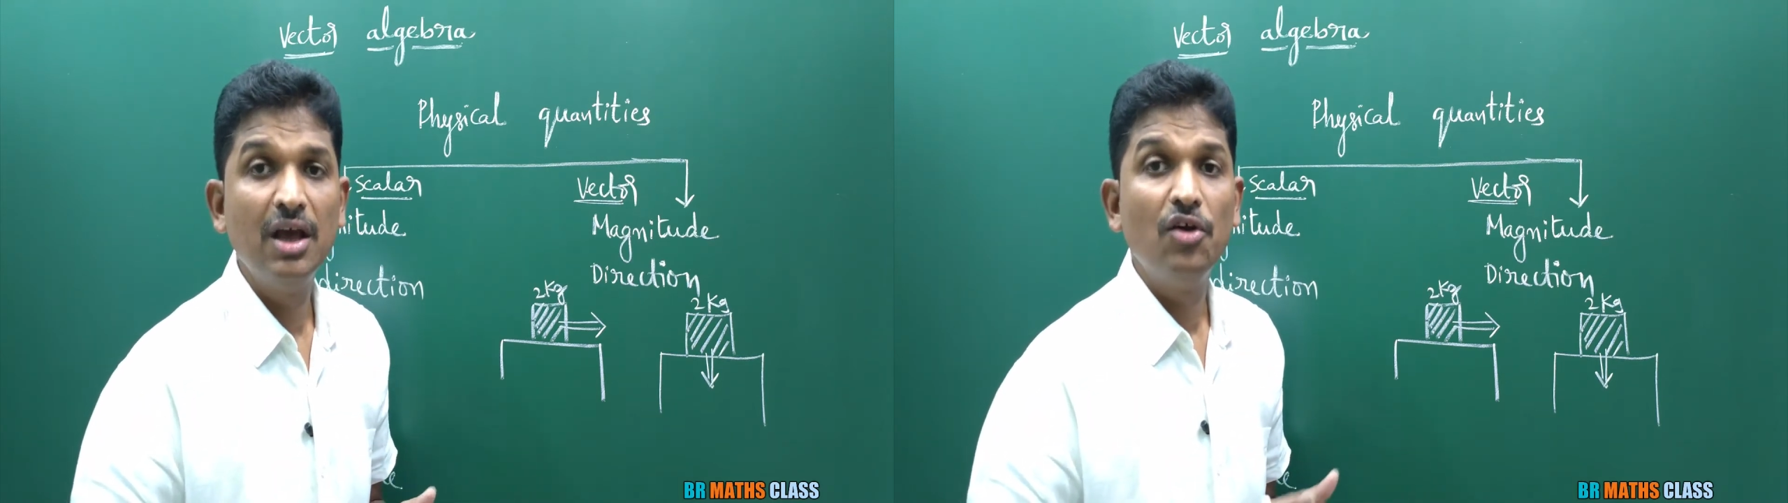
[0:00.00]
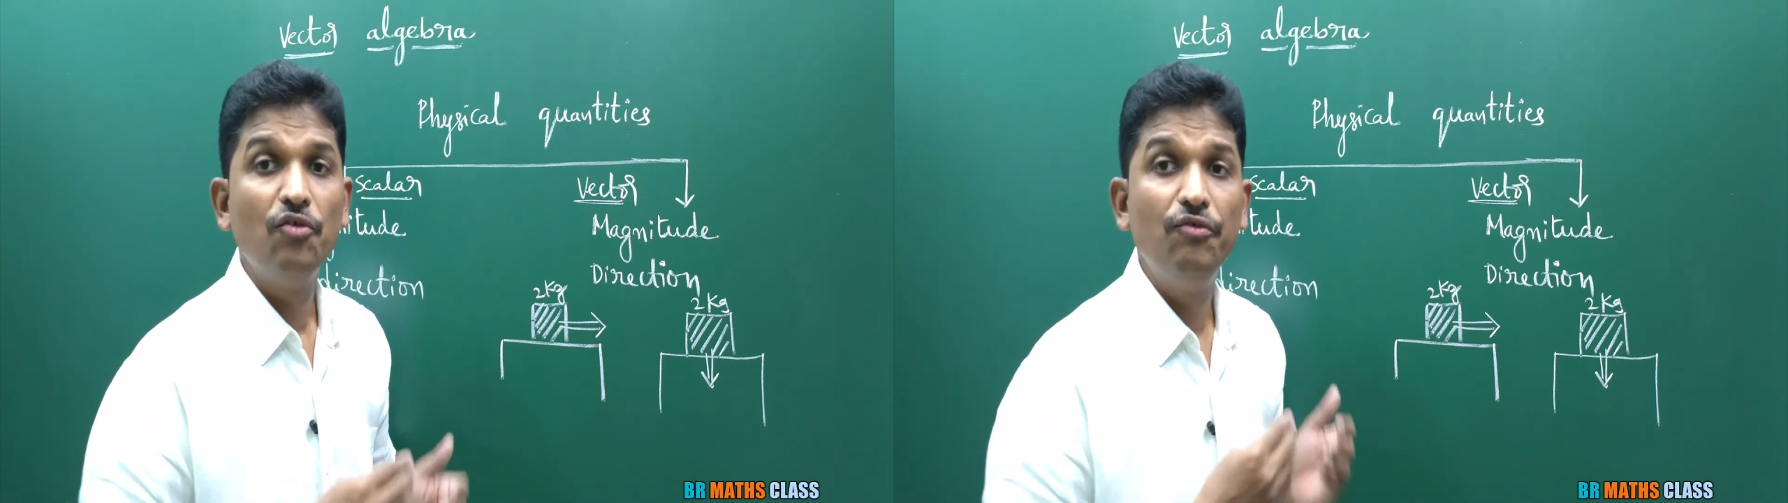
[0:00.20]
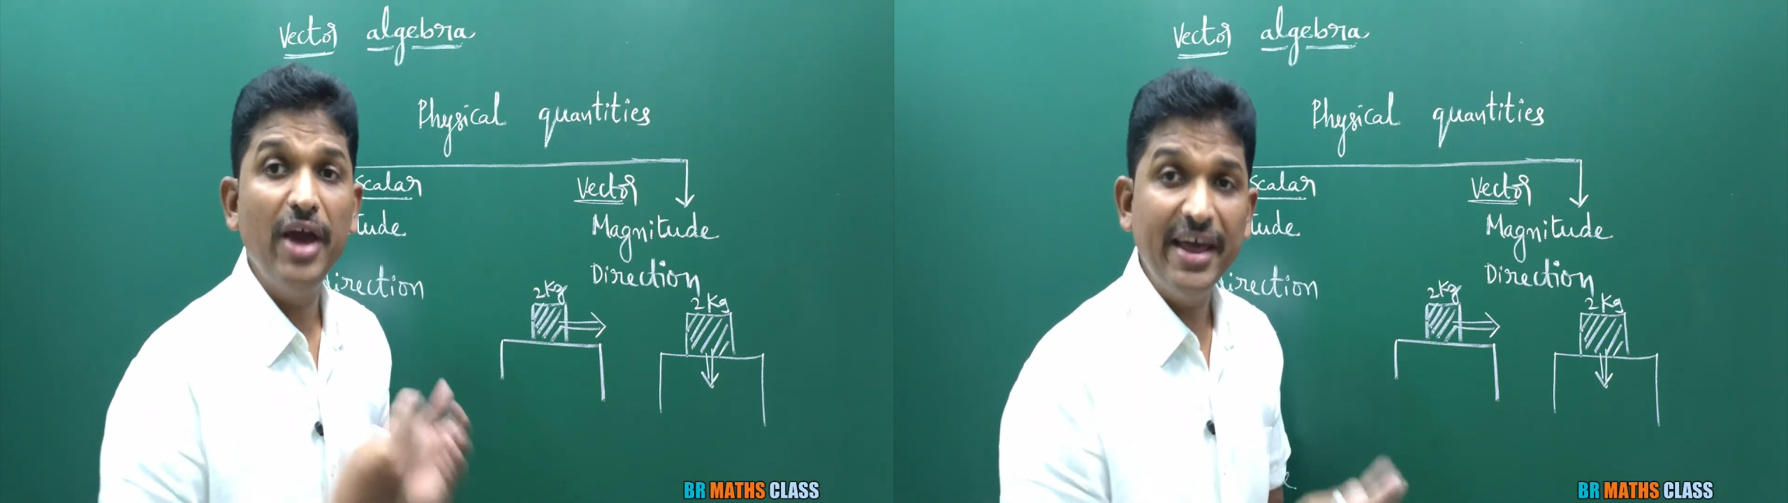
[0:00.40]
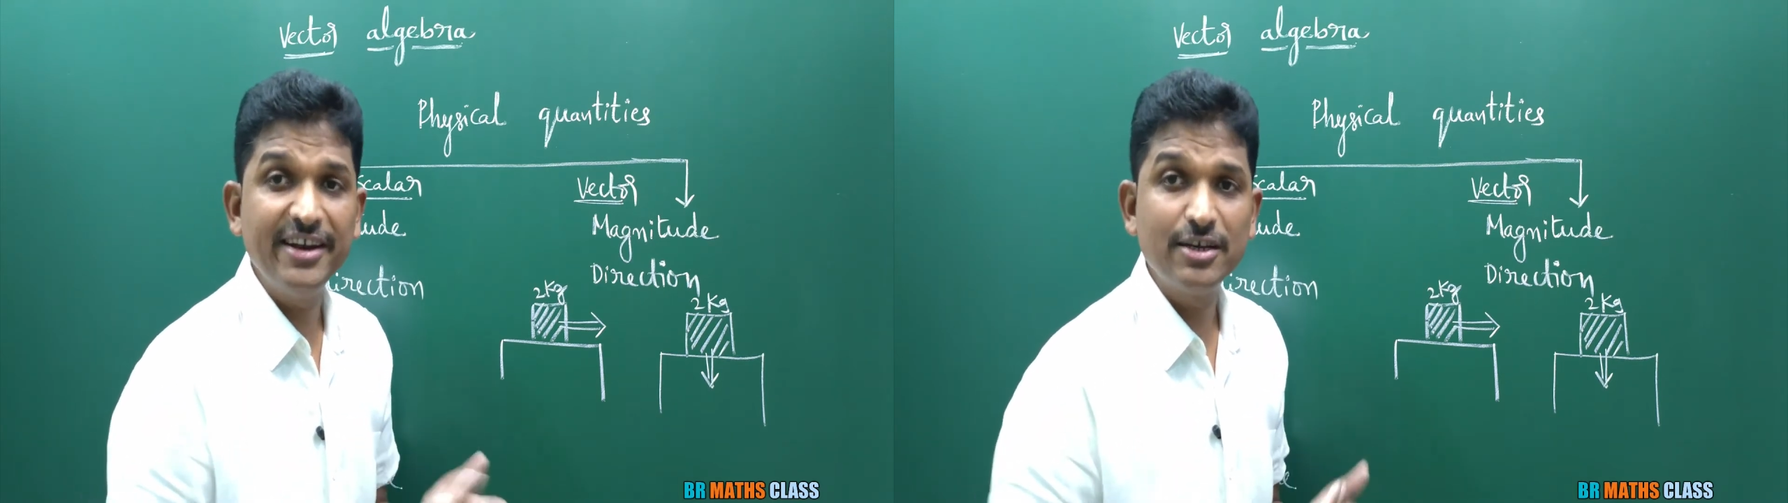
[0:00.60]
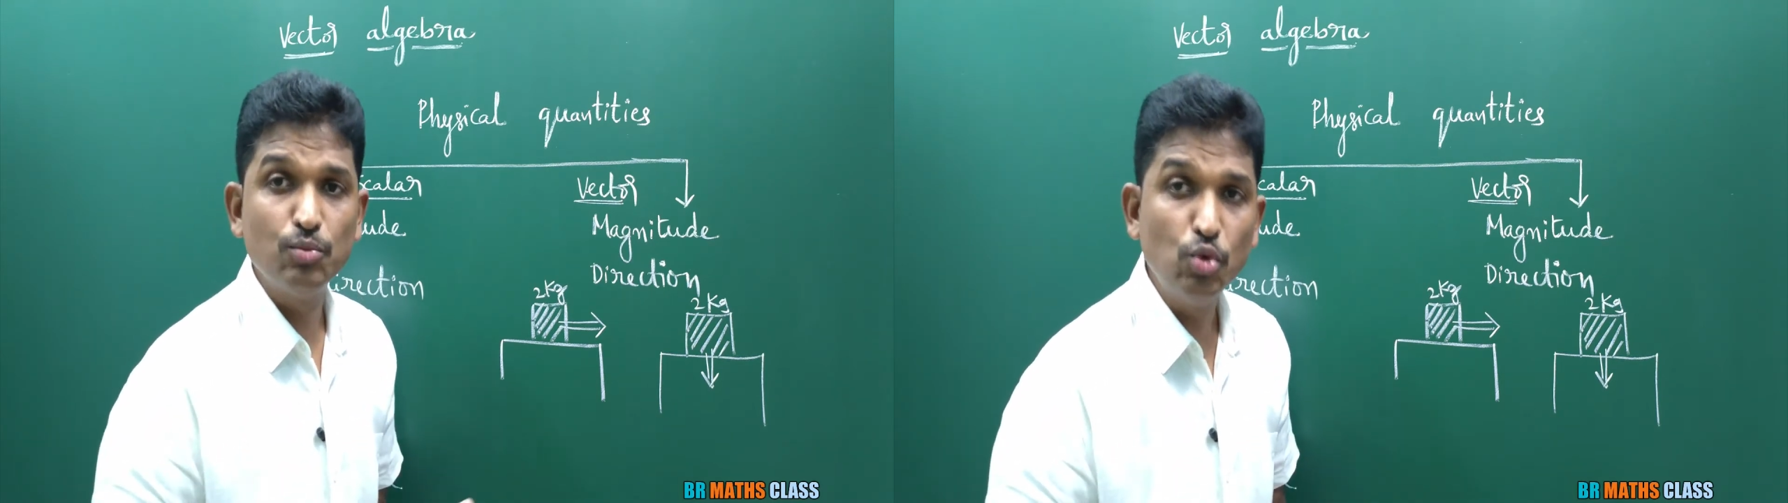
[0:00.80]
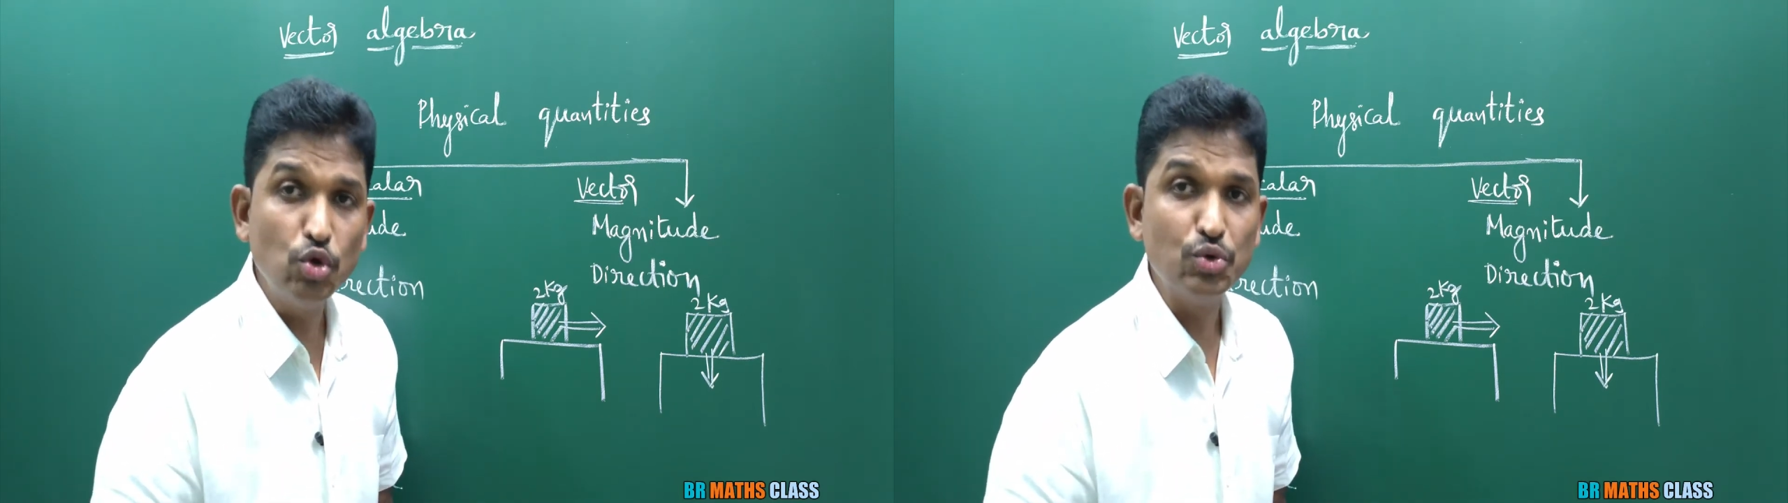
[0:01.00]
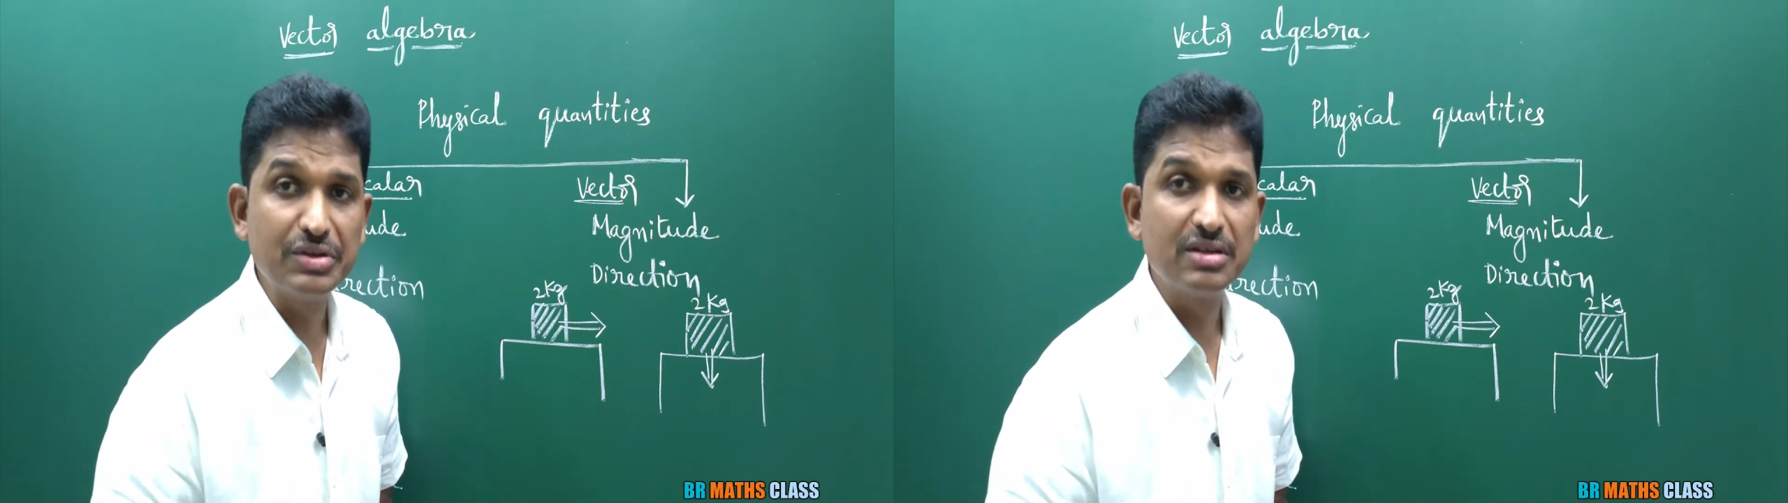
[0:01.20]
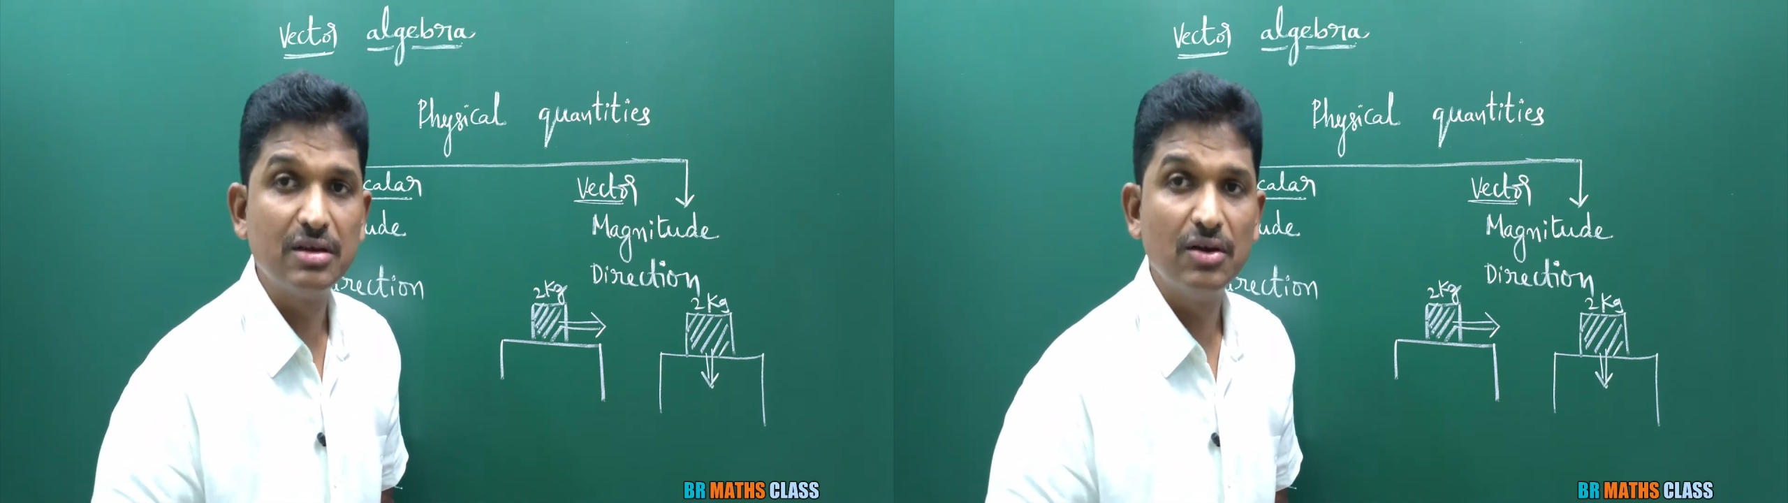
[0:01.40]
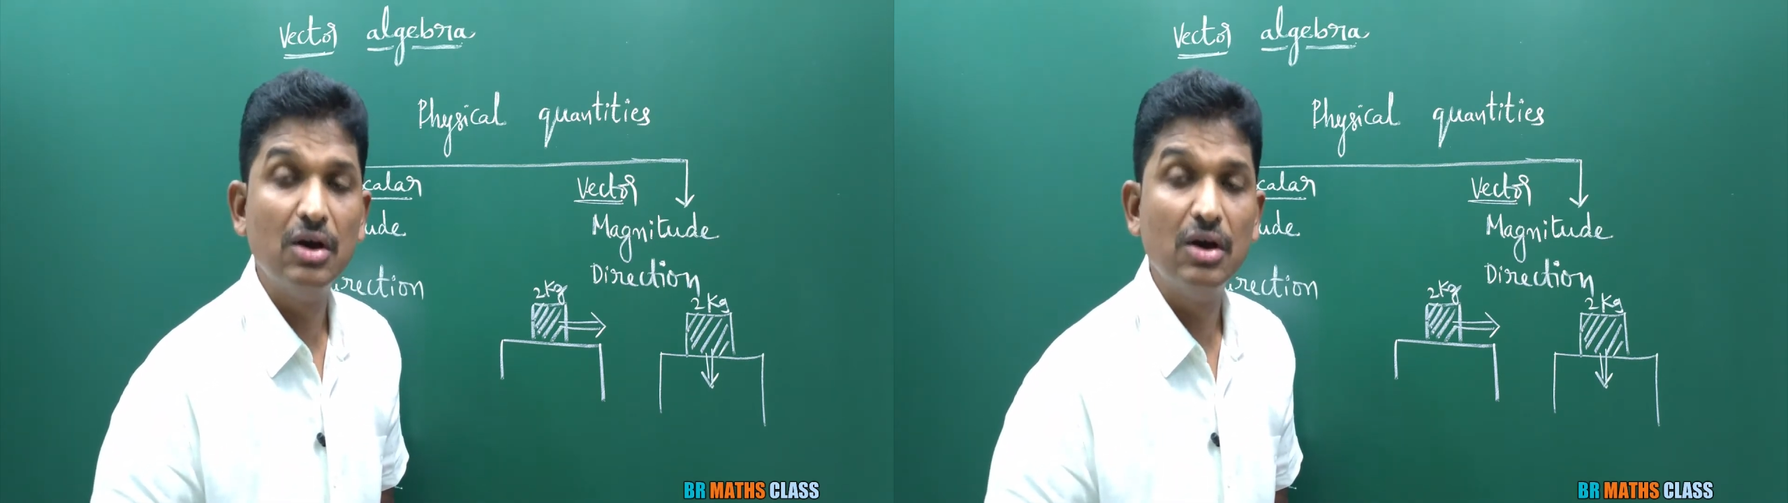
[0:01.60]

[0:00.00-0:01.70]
where it moves,